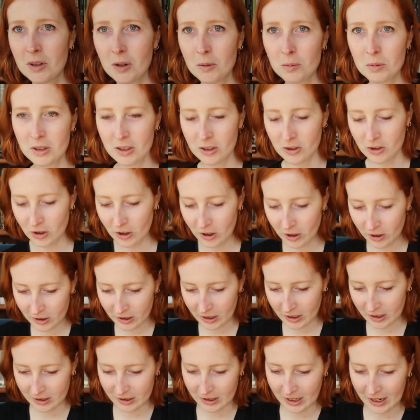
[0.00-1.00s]
up in the chart,
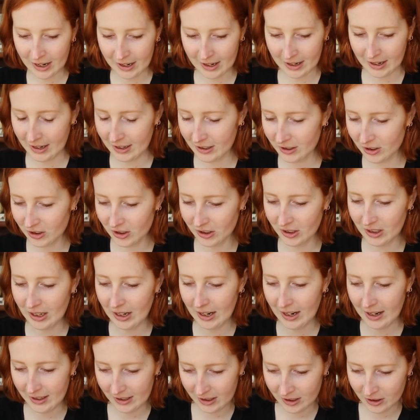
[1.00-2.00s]
and yeah, actually
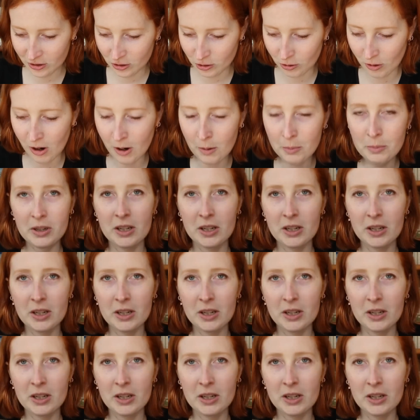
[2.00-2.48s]
I can drop